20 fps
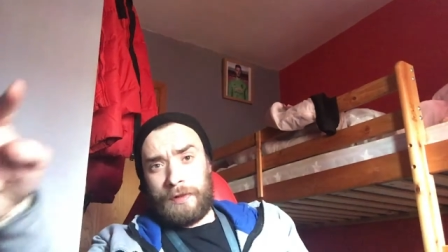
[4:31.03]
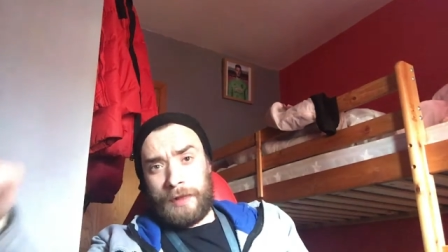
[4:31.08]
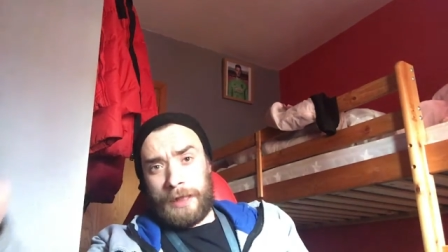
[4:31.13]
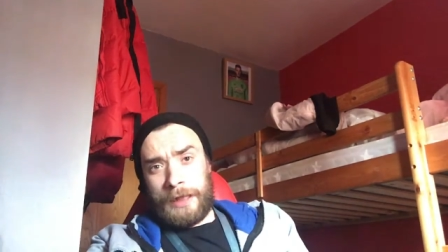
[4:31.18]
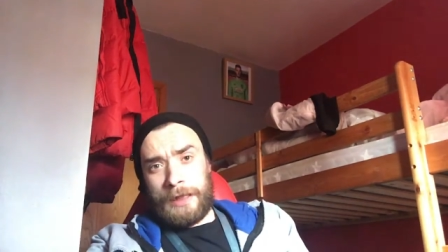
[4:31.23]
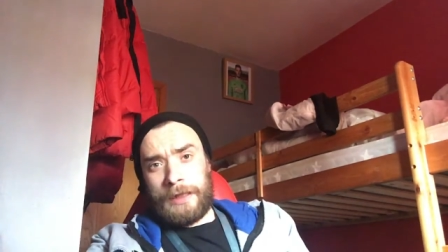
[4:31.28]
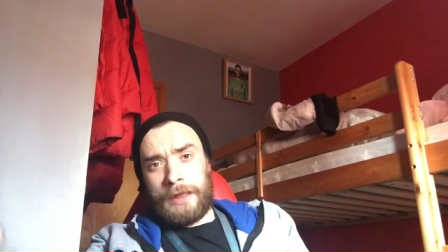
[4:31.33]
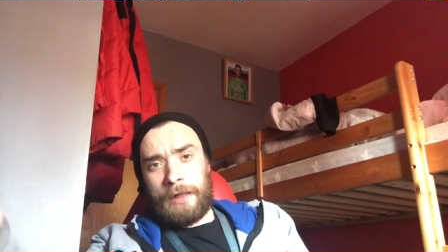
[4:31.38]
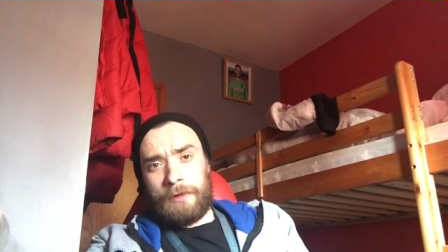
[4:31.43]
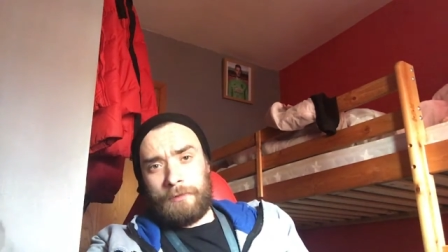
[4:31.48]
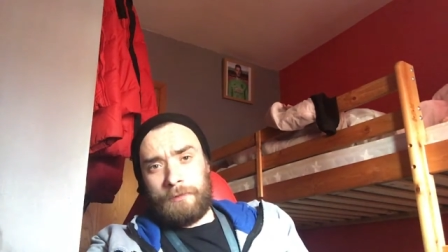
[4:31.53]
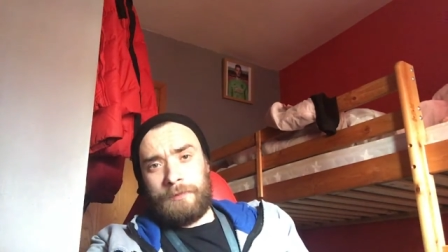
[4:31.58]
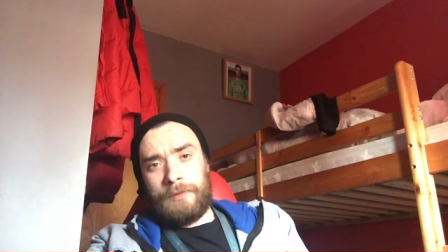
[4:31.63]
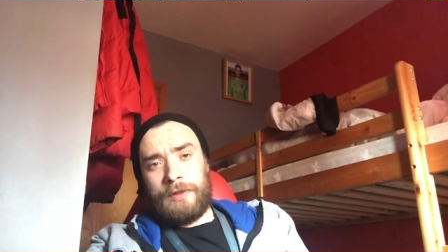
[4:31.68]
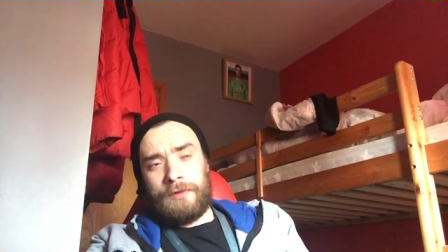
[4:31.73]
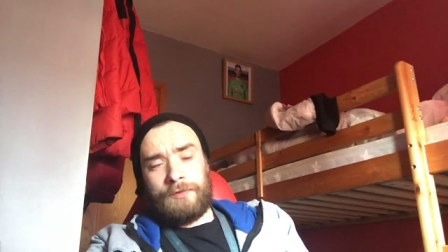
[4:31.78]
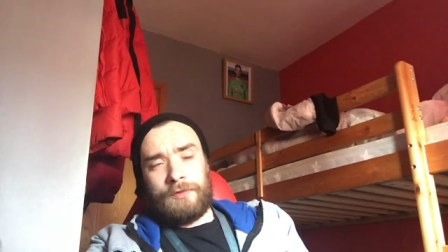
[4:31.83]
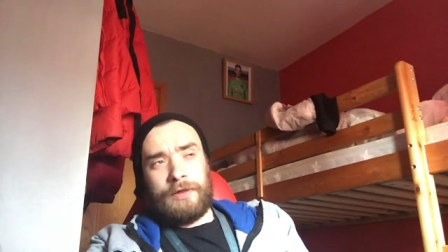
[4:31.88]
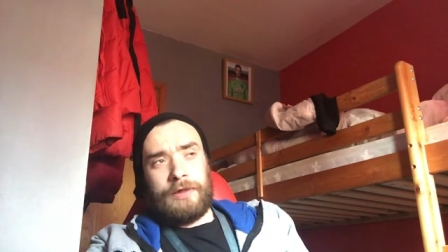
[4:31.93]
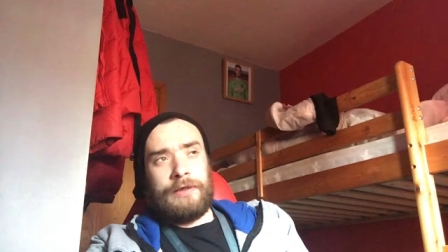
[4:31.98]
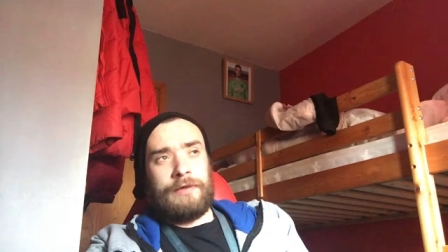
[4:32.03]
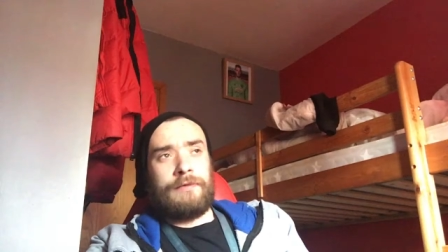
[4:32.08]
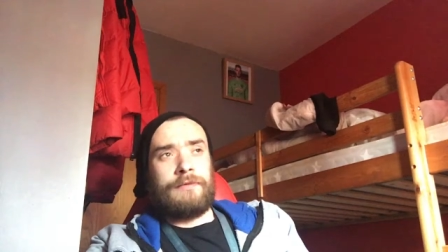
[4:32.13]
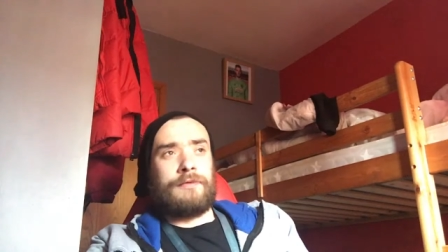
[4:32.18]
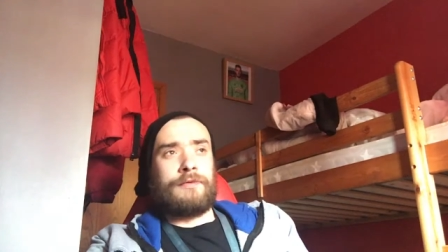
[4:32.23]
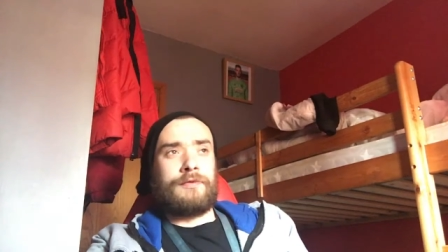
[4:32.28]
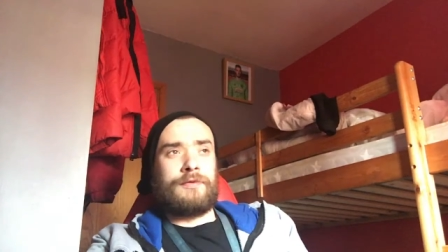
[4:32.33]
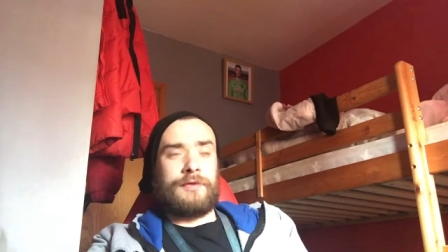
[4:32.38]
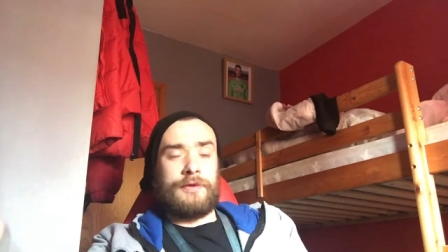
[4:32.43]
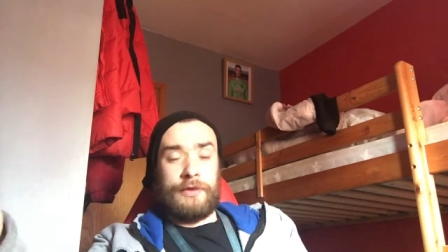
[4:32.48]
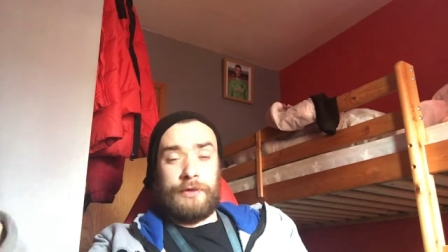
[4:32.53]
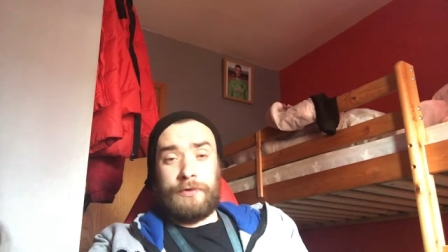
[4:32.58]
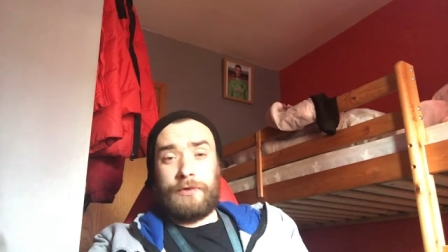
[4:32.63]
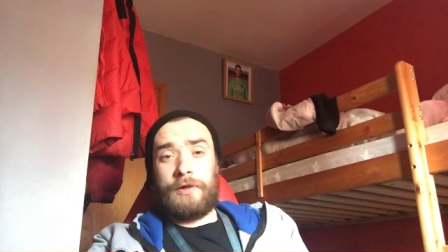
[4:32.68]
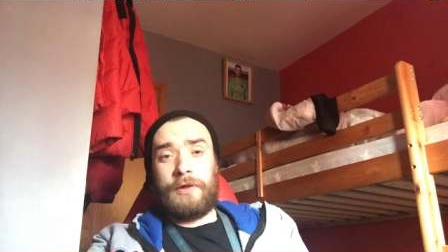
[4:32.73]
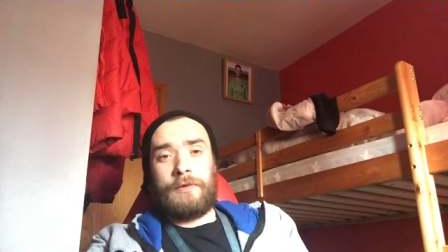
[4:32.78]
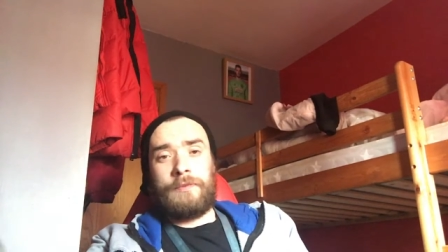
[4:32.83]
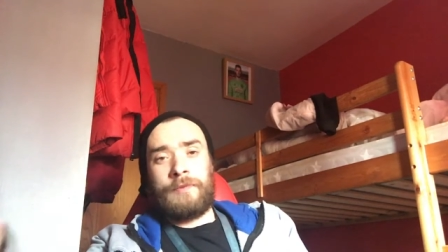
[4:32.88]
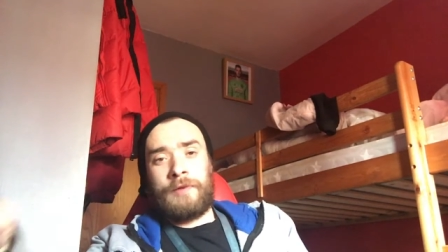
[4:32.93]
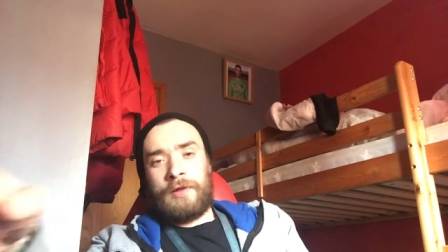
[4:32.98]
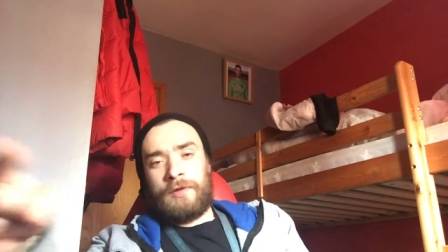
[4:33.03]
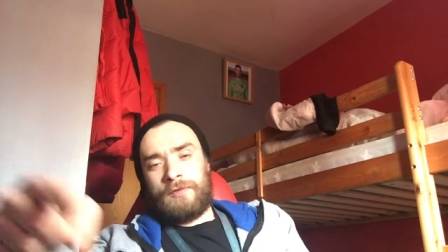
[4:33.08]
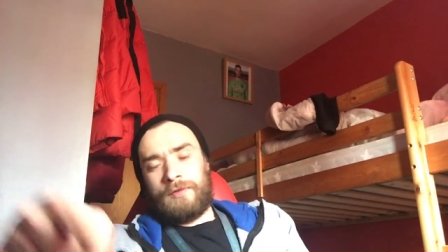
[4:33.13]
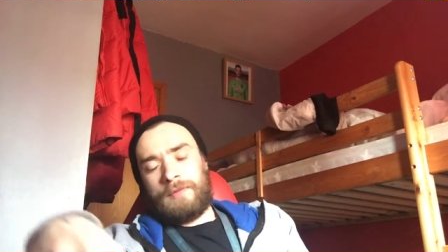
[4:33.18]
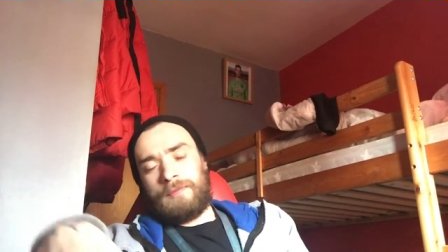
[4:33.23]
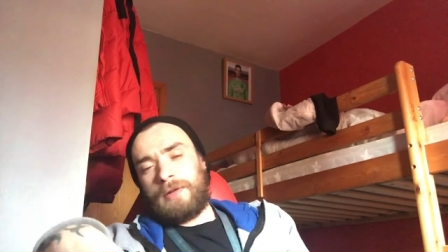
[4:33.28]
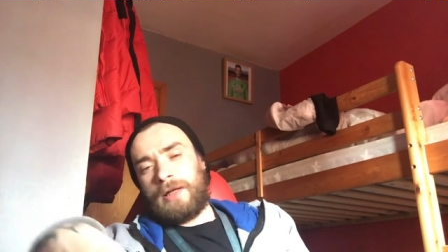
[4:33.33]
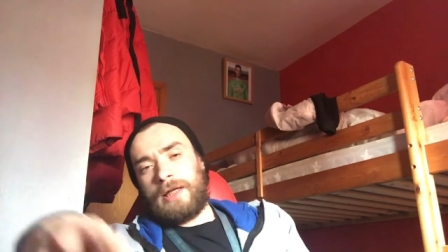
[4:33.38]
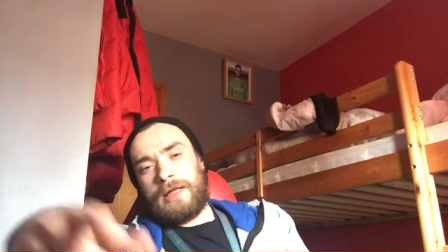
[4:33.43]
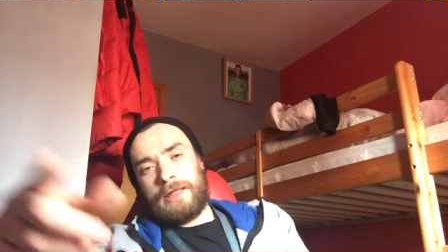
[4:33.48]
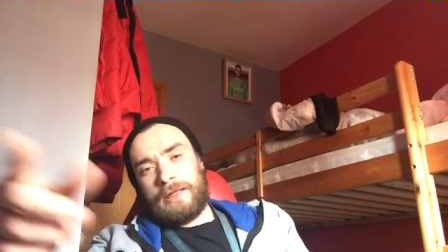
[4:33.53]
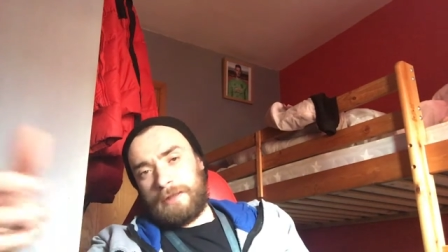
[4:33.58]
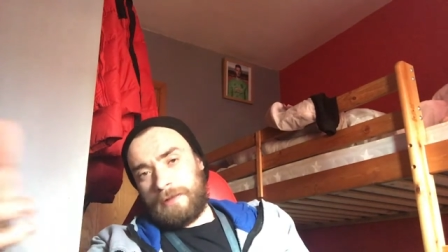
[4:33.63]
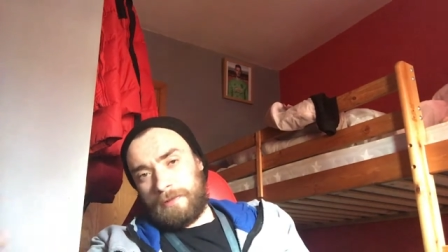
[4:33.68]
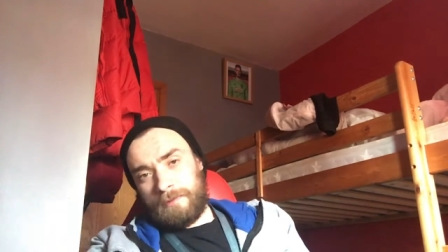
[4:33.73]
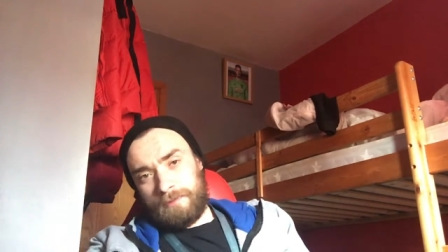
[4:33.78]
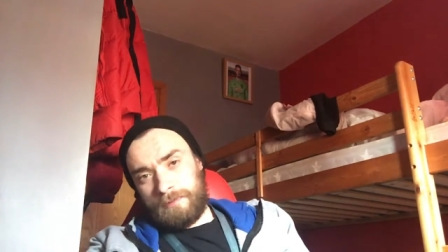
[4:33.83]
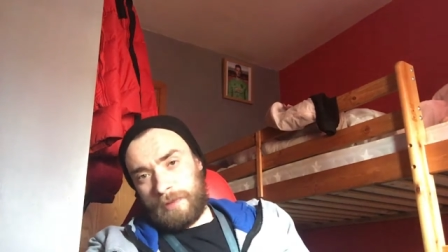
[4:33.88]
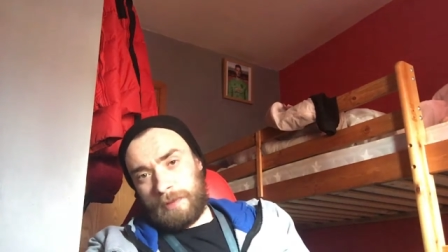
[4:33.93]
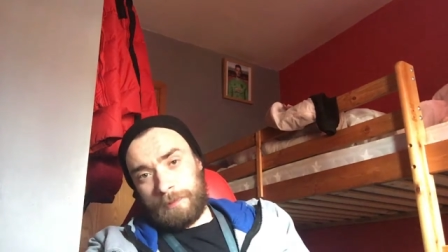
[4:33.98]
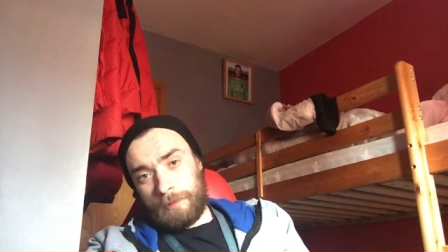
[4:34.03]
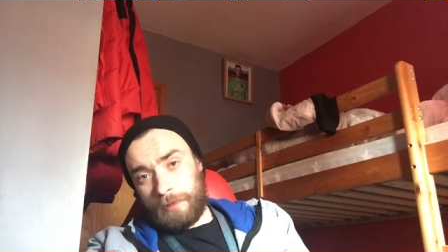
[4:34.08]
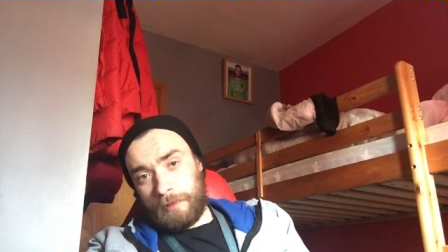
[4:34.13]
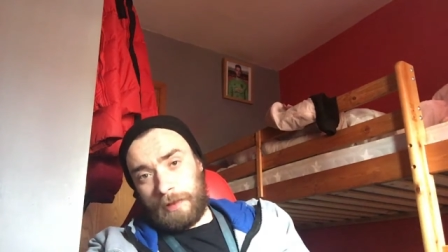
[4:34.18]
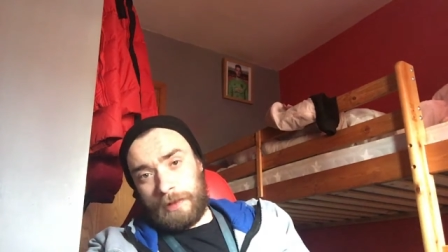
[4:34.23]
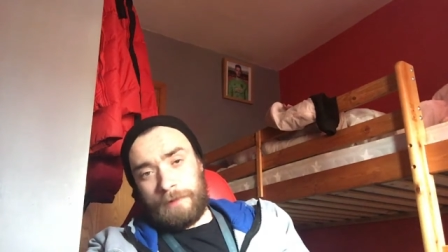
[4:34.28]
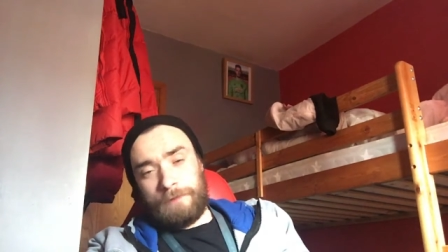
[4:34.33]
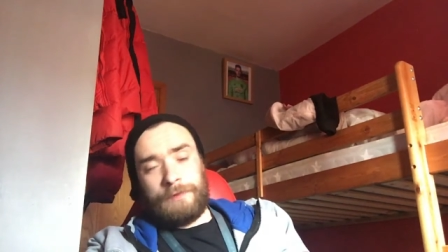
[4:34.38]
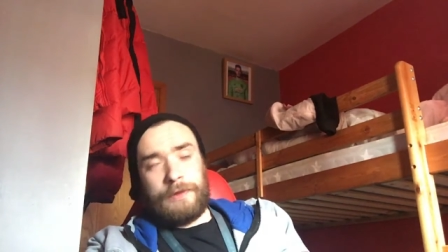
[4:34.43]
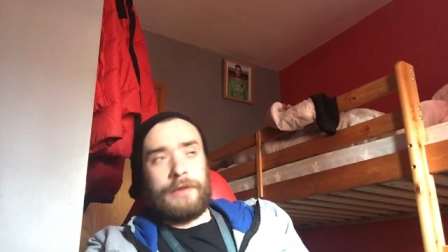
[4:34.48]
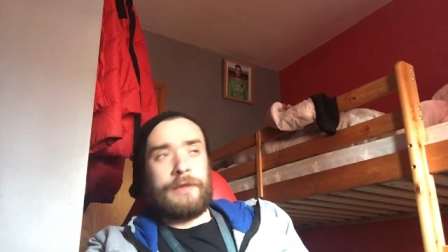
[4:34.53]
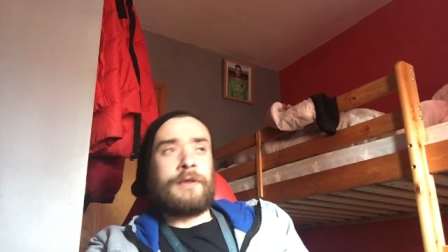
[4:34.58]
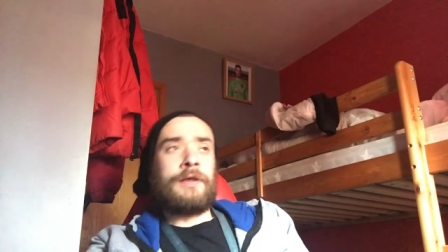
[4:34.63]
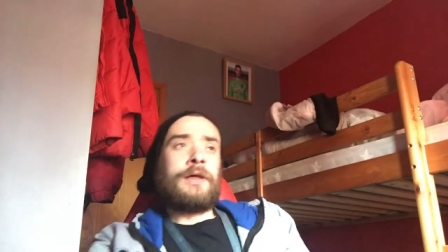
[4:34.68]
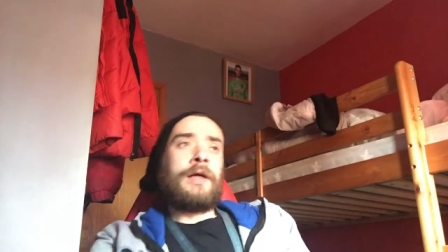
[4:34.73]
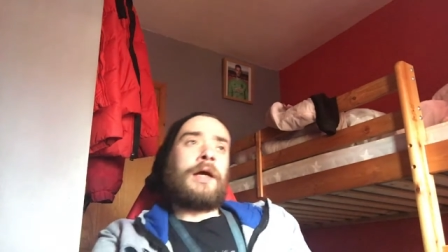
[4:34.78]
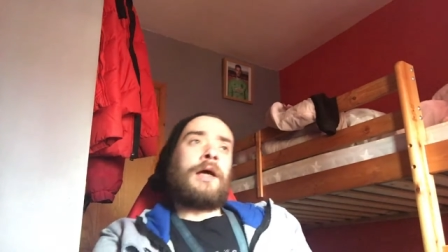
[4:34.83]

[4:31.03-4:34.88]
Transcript: the date that I was meant to turn up. So I'm not leaving.